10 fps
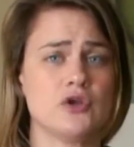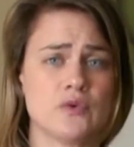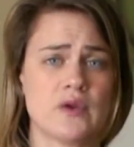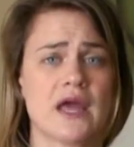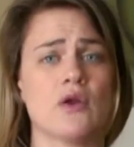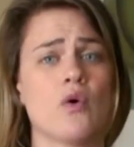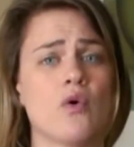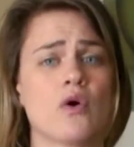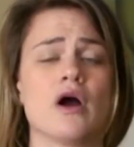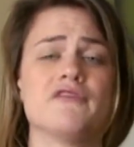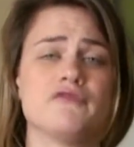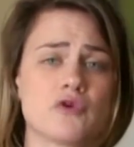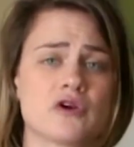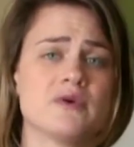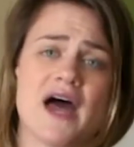unit or
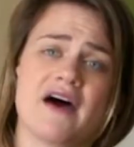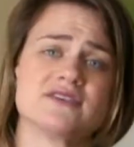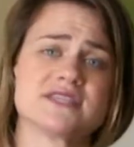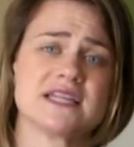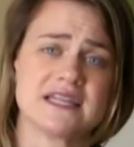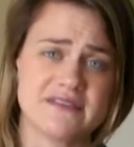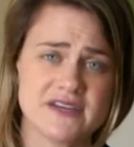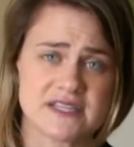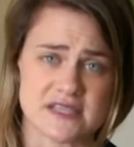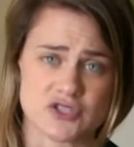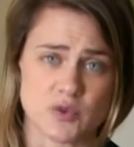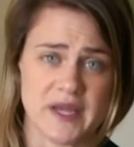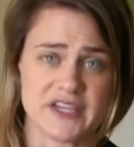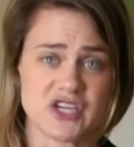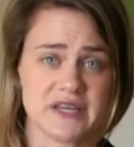affordable housing living
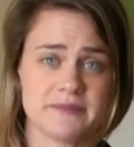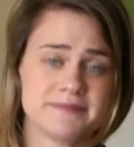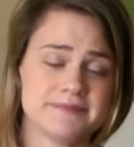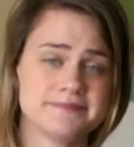situation.